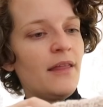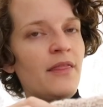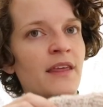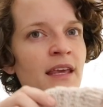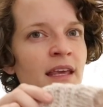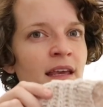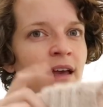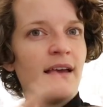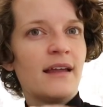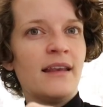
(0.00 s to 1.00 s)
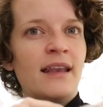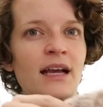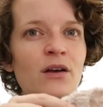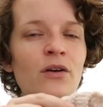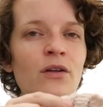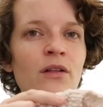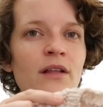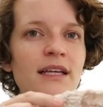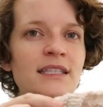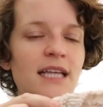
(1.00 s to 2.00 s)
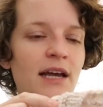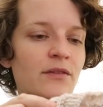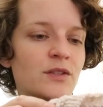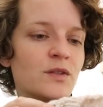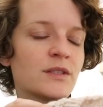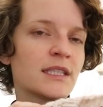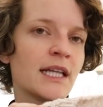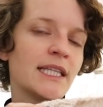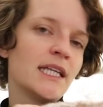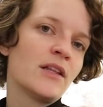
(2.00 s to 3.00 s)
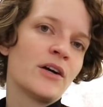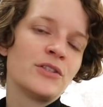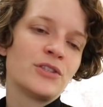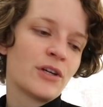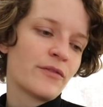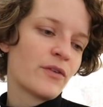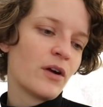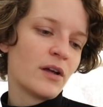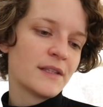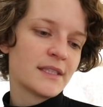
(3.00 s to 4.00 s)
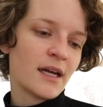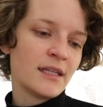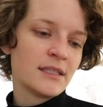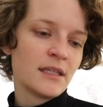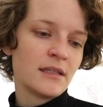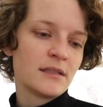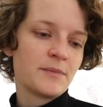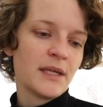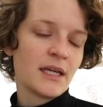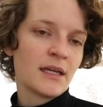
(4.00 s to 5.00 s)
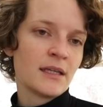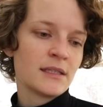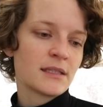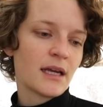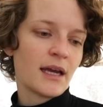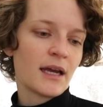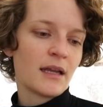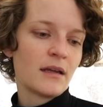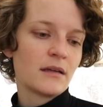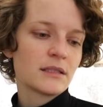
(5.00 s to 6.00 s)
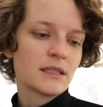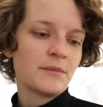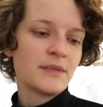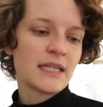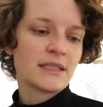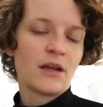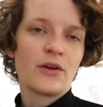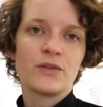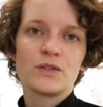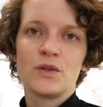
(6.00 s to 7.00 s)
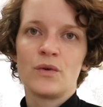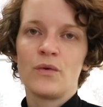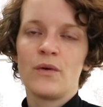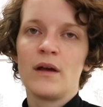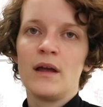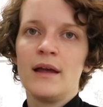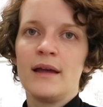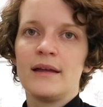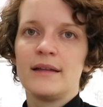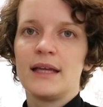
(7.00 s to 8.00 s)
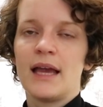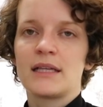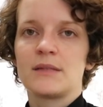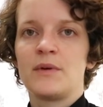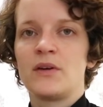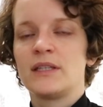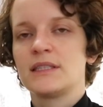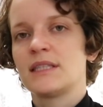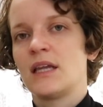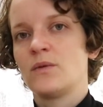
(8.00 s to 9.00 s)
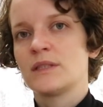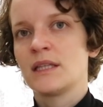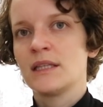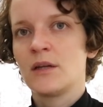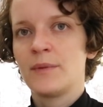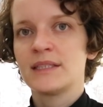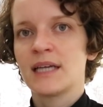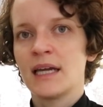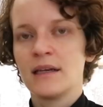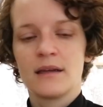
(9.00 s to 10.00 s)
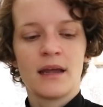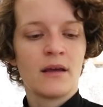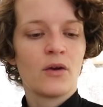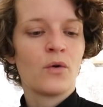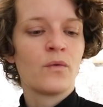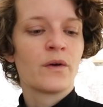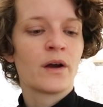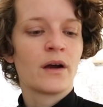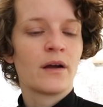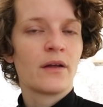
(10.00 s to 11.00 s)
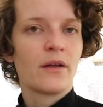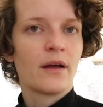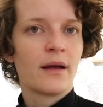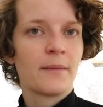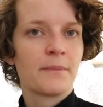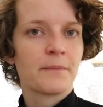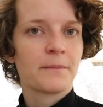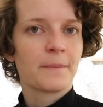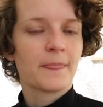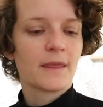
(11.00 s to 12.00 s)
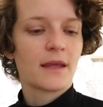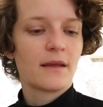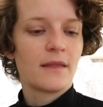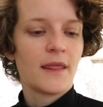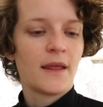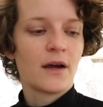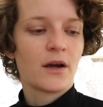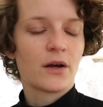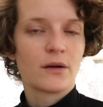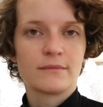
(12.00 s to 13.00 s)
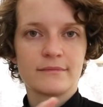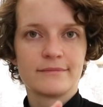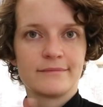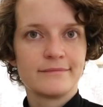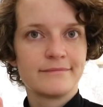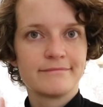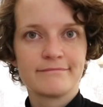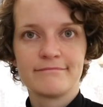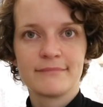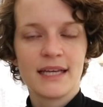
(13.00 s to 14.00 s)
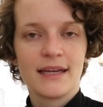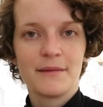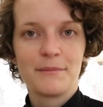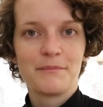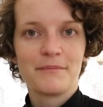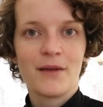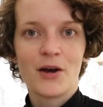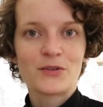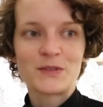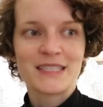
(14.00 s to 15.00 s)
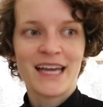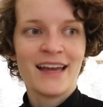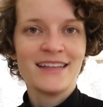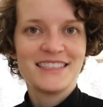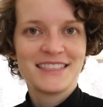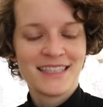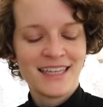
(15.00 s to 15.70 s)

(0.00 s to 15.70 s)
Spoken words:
The neck hole is ever so slightly larger for all sizes because I had some test knitters who experienced that it was a little bit tight getting over their models' heads.